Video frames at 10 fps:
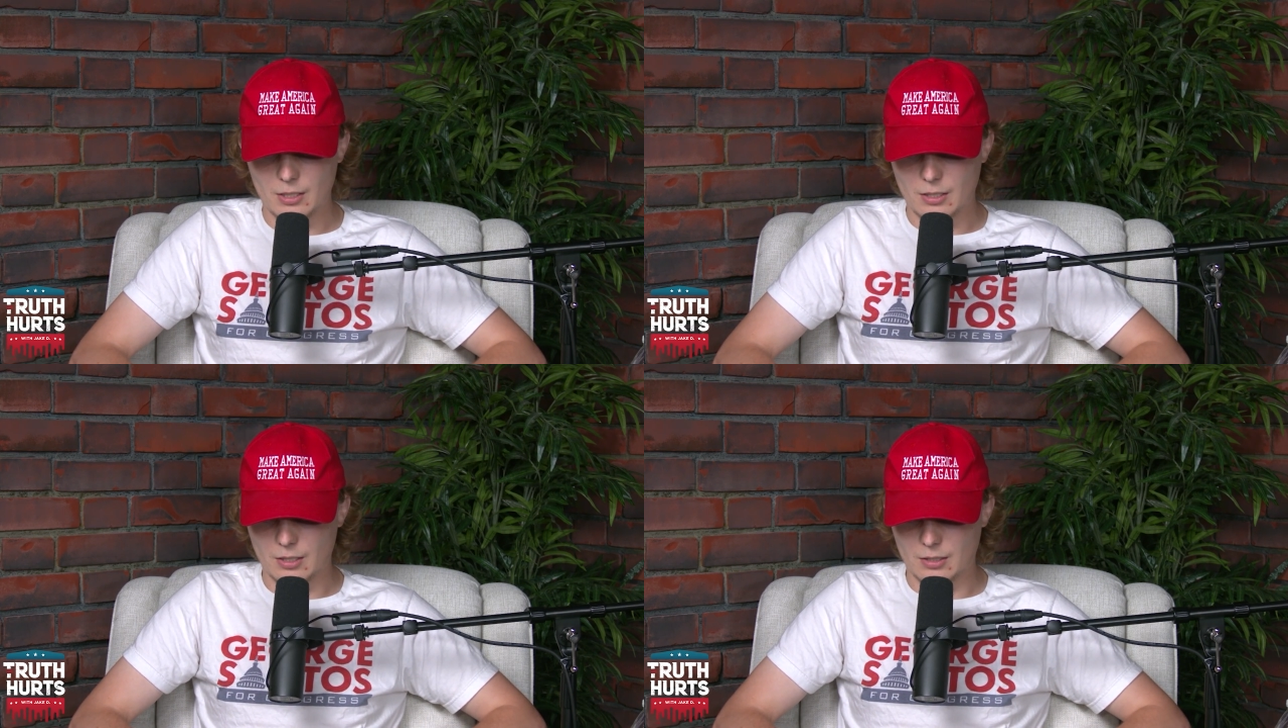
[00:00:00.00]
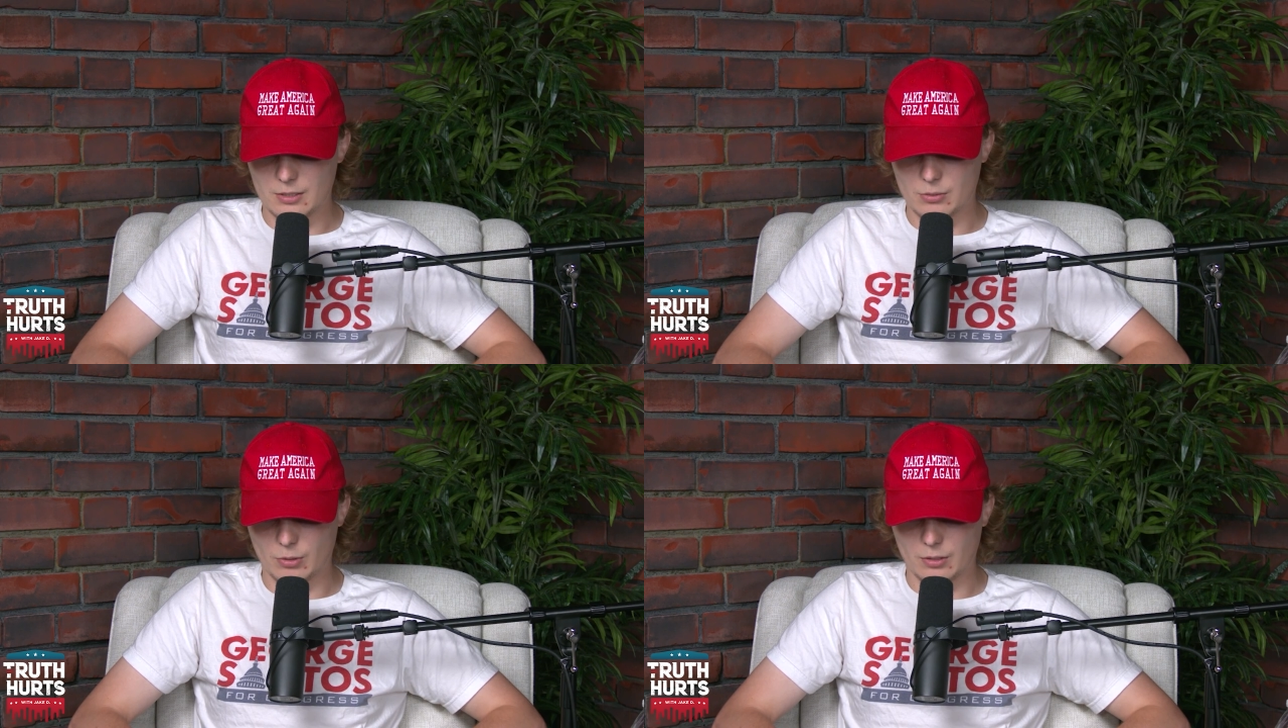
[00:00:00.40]
Well,
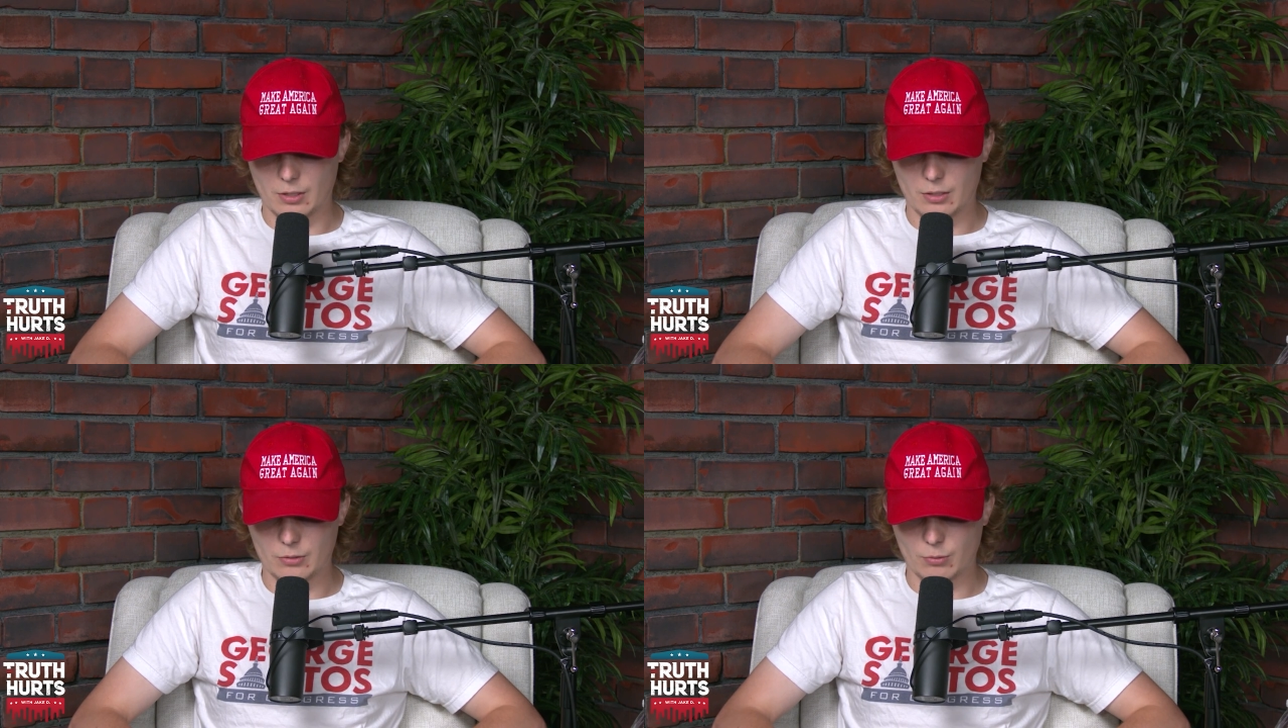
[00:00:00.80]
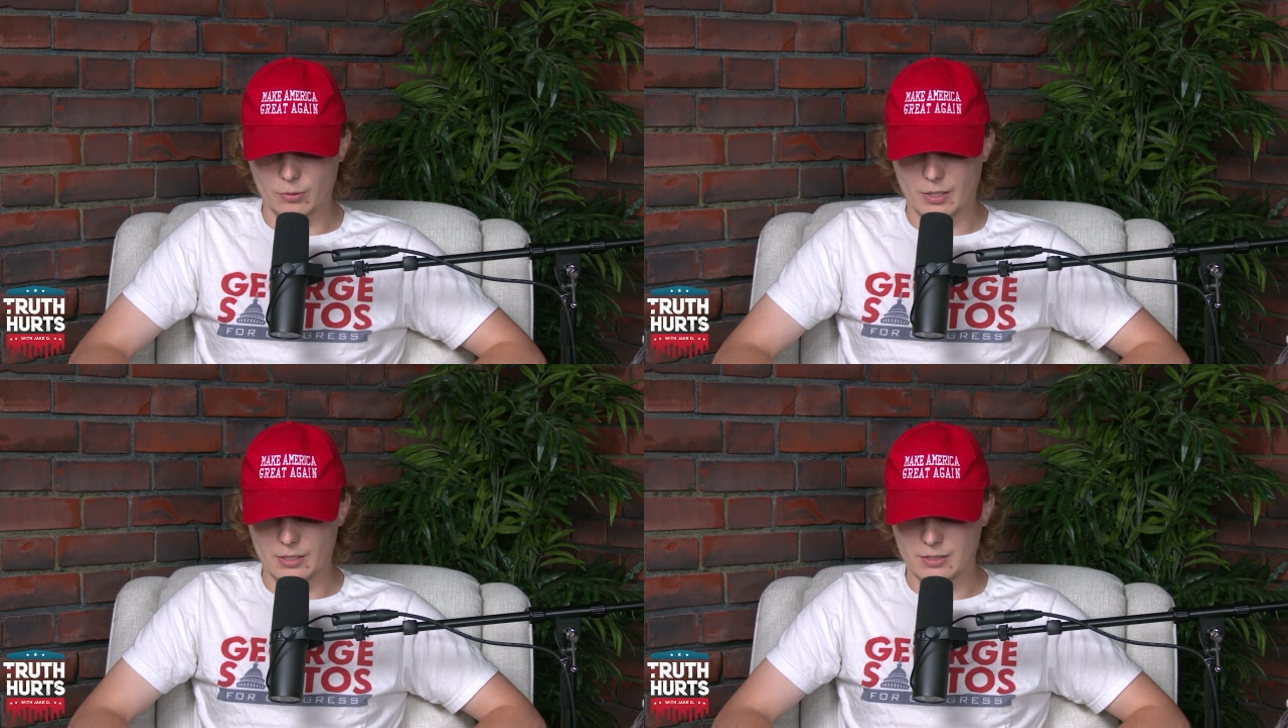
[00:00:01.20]
so I'll, yeah, I'll throw
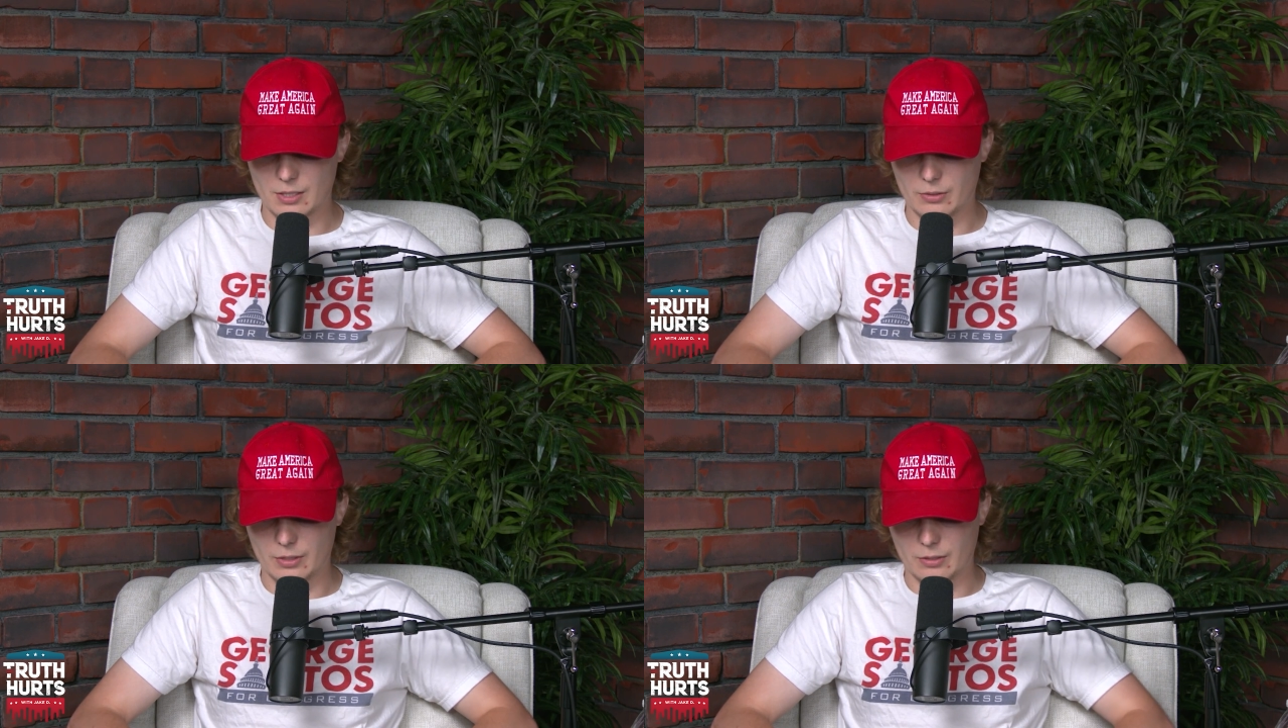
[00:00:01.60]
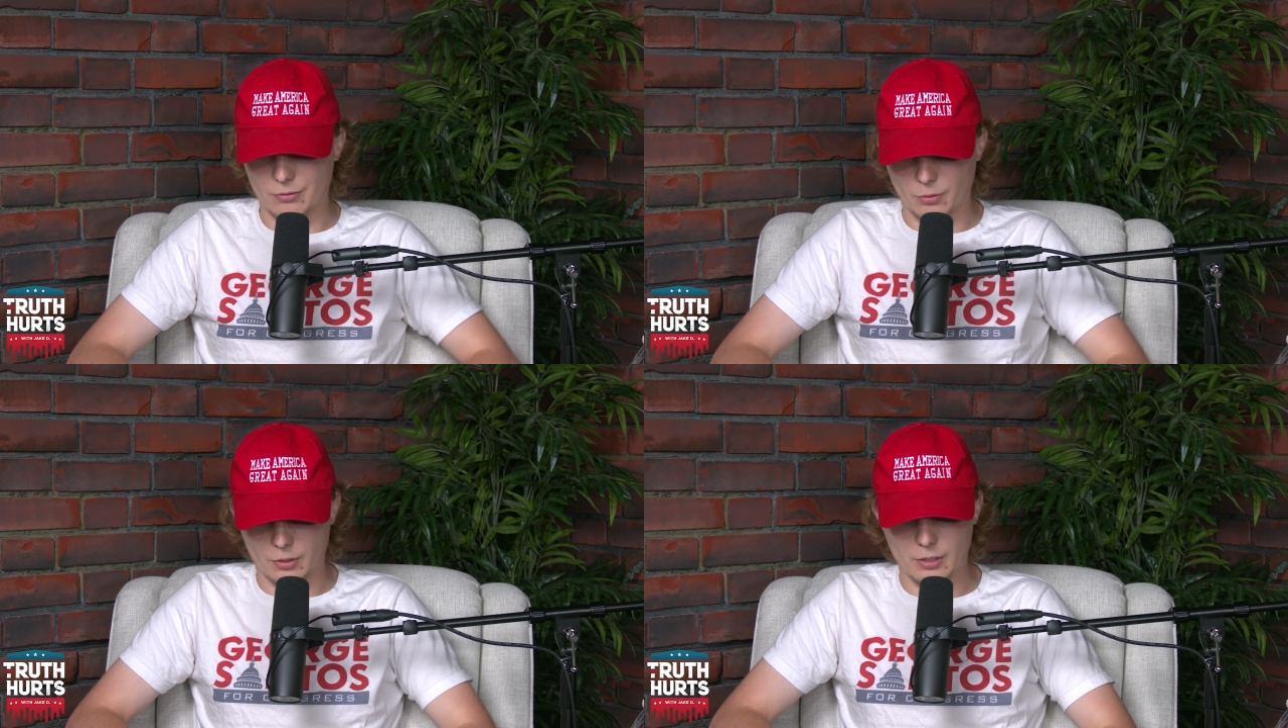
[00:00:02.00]
mean, that down there
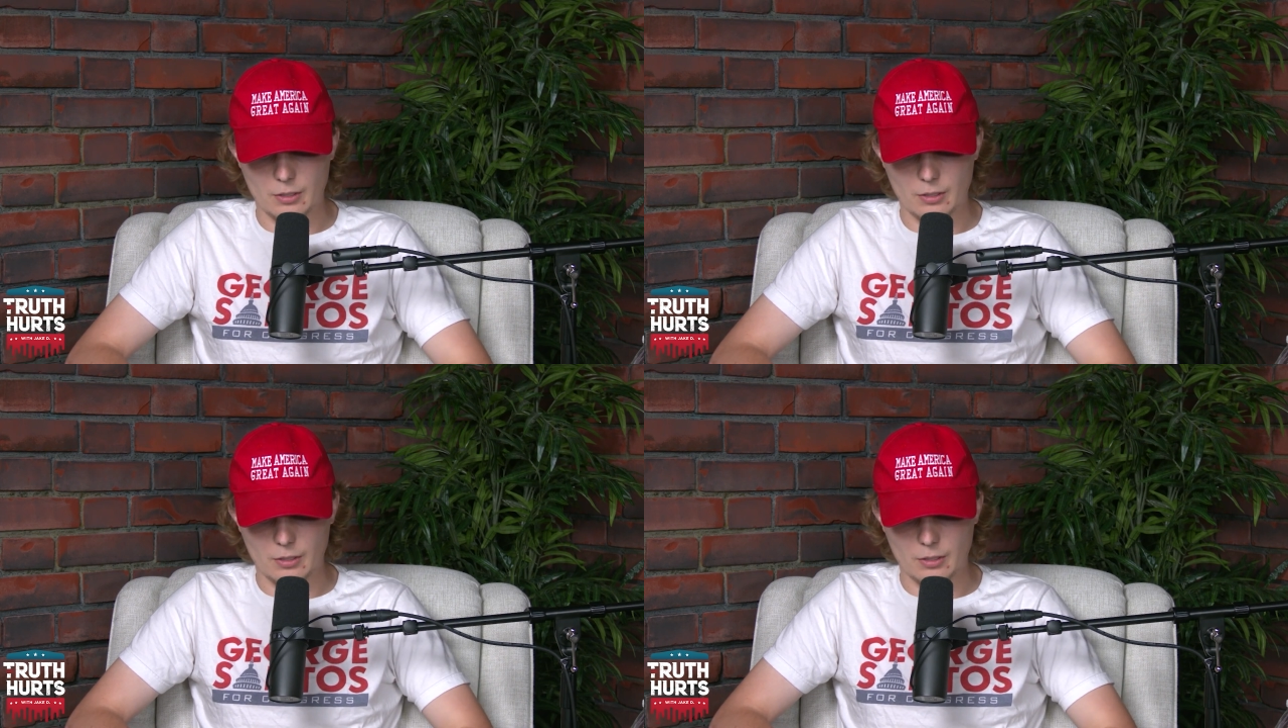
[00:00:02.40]
more for credible